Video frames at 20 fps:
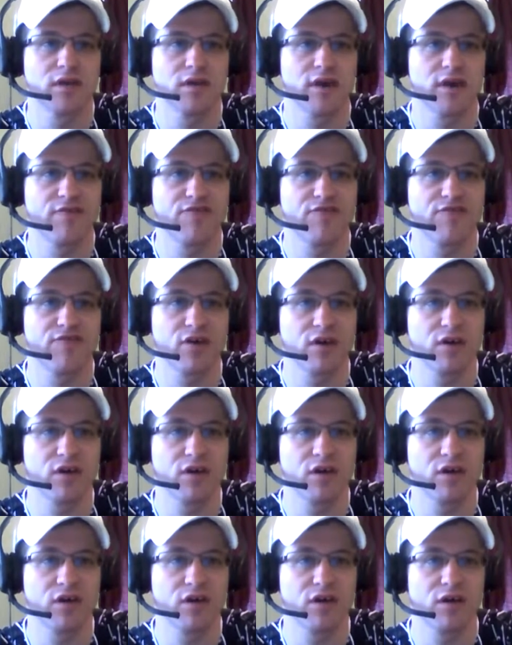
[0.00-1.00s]
have
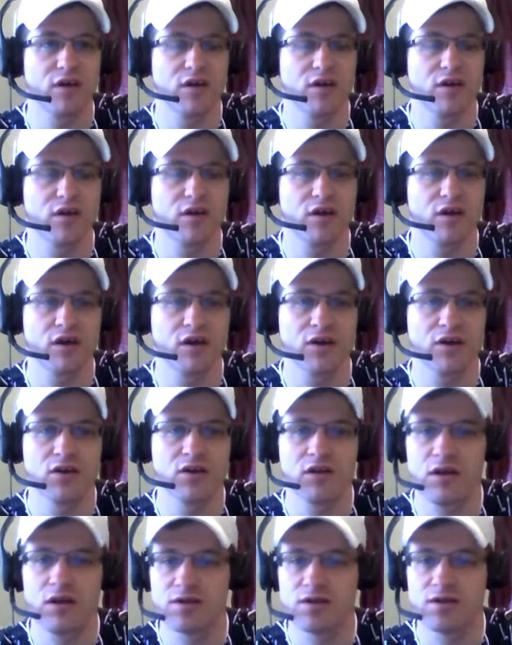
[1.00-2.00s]
fun and good
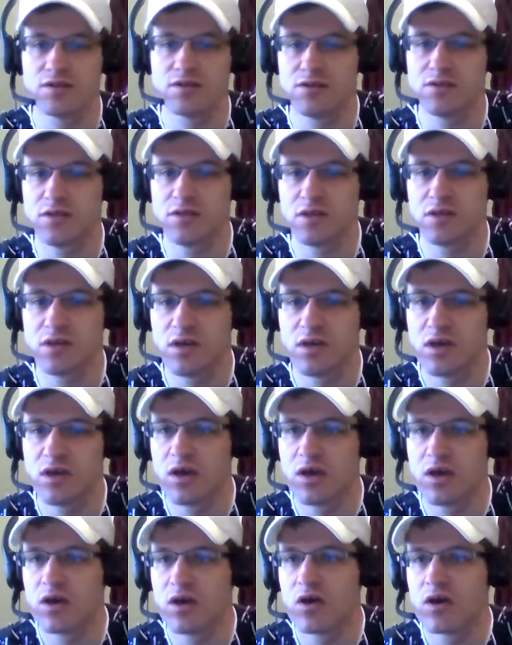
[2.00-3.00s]
luck to you.
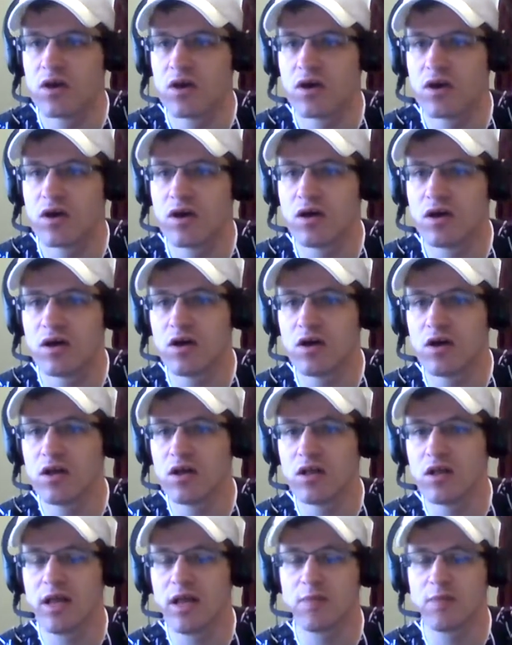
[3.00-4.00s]

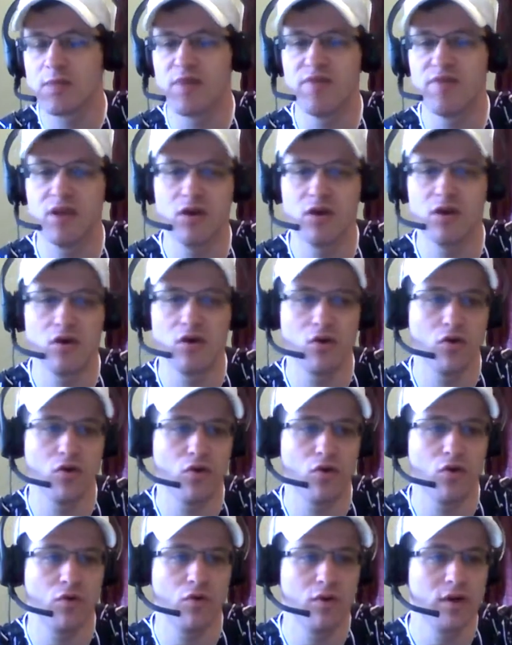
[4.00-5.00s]
Like my
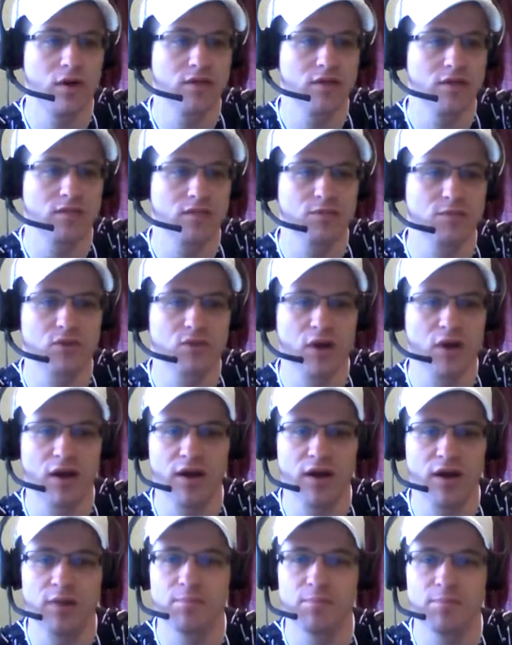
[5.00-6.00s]
video,
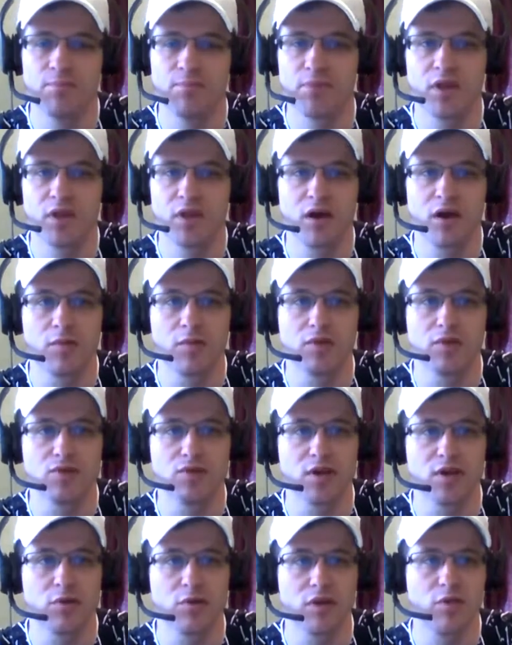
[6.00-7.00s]
subscribe. I'm going to
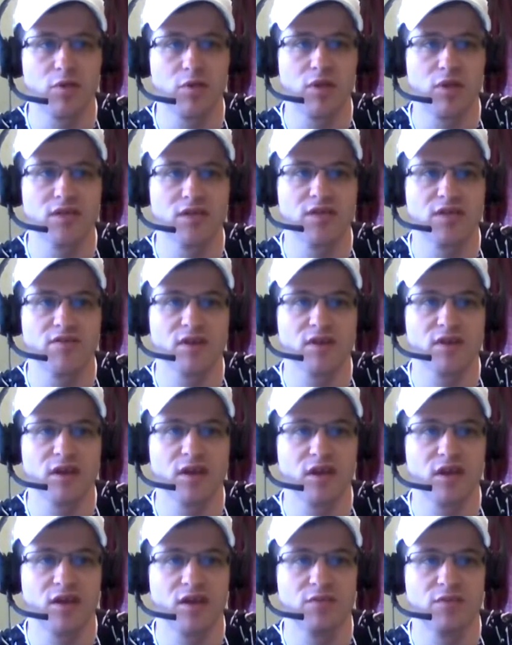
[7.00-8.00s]
try to bring you picks every
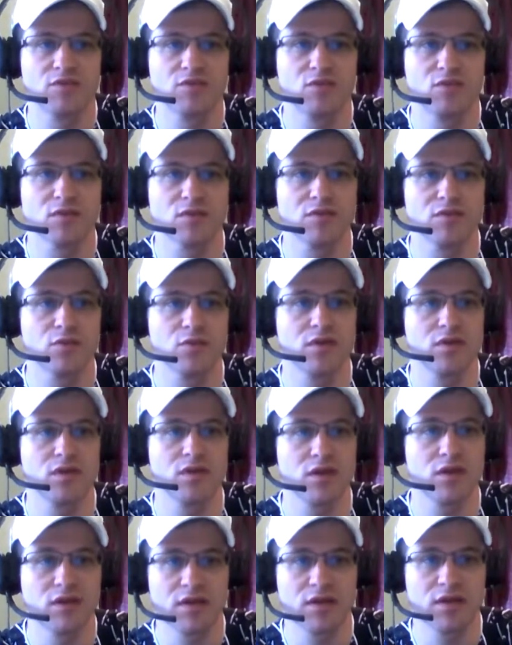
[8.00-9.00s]
day. Keep it short and
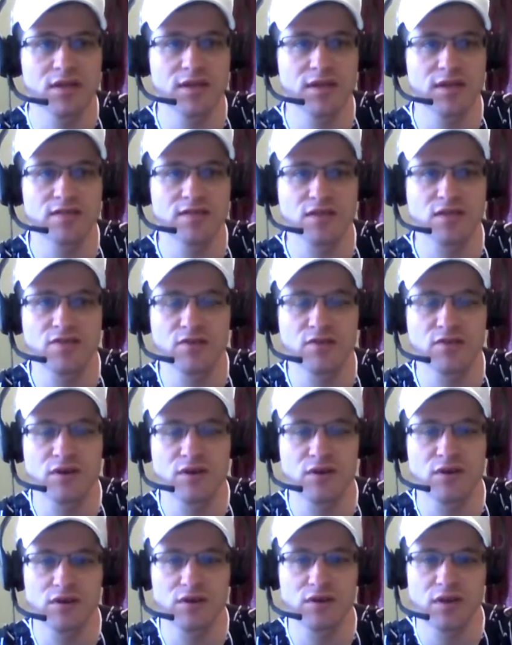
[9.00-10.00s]
sweet. Get that
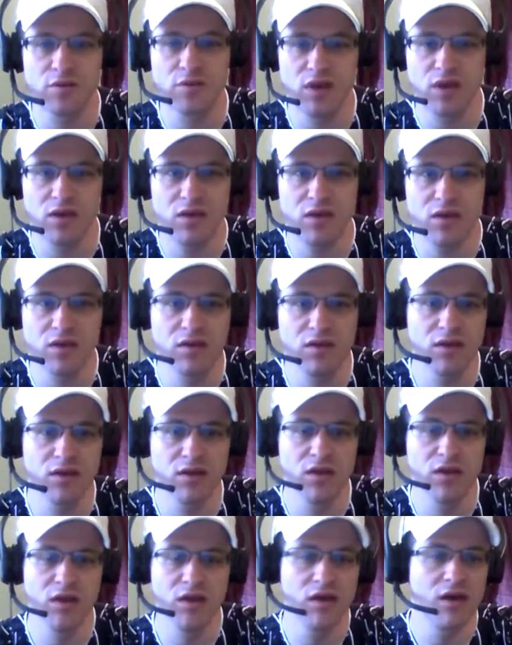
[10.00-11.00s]
software and keep it edited.
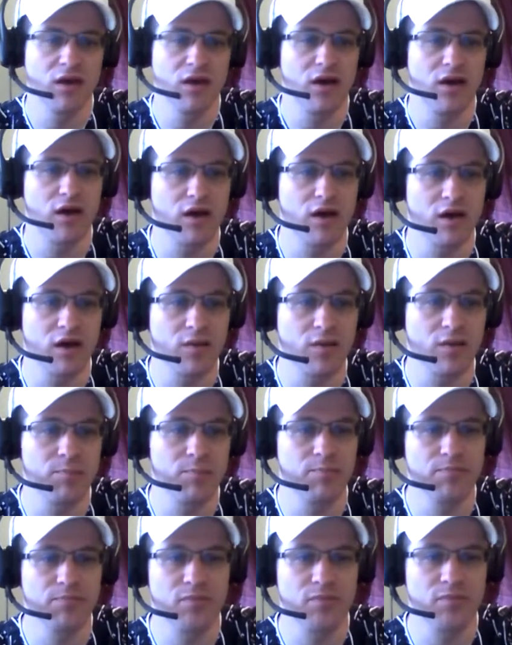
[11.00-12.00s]

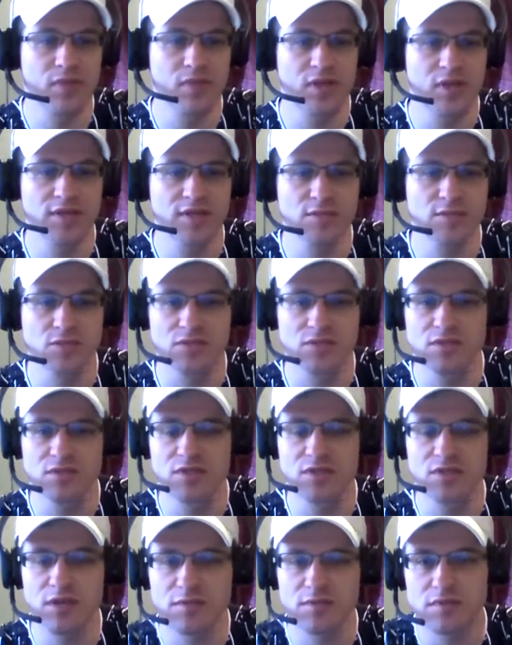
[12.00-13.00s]
Get some
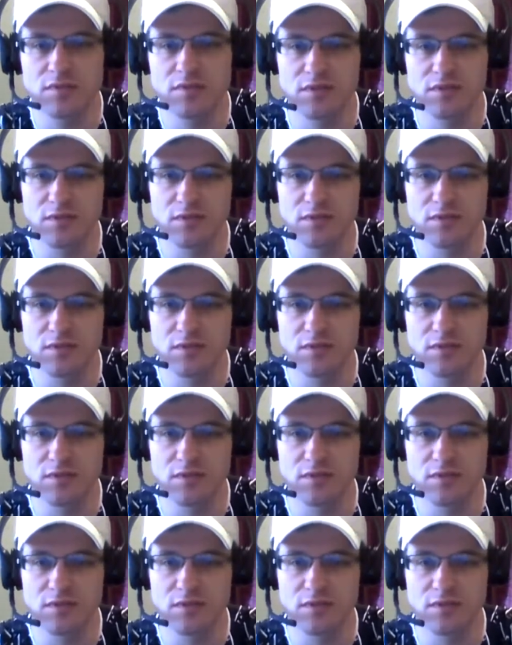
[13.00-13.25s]
screenshots,